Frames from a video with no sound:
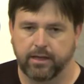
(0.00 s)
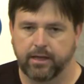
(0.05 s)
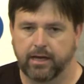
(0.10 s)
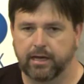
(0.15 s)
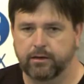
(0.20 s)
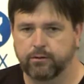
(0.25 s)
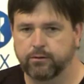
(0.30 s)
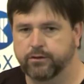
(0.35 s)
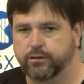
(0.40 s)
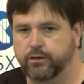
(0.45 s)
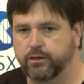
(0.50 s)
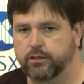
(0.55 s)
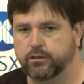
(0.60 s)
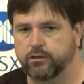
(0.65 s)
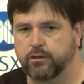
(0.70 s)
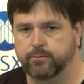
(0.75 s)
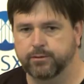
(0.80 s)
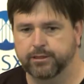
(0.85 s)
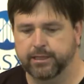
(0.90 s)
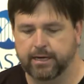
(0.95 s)
and also your
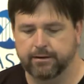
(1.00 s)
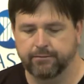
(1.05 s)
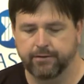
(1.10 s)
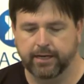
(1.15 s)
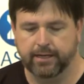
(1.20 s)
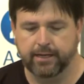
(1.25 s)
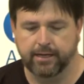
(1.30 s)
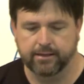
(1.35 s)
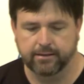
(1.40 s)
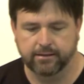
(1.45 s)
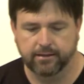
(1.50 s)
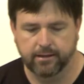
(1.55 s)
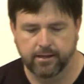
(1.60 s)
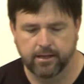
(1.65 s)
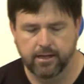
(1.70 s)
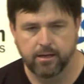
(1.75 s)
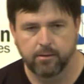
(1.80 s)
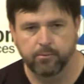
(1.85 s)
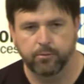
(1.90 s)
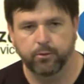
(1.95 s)
top chart rankings.
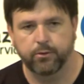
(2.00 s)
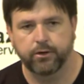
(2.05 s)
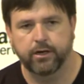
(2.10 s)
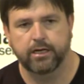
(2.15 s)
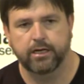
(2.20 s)
But what